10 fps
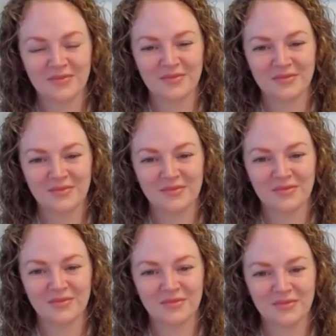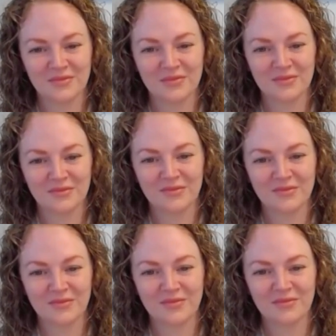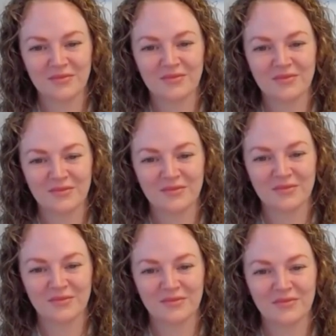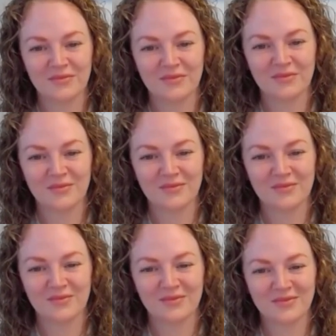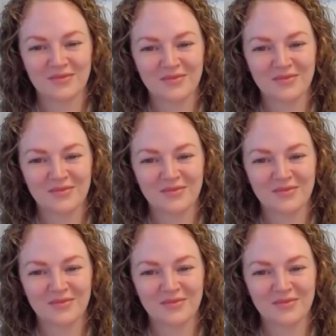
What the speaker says: (not speaking)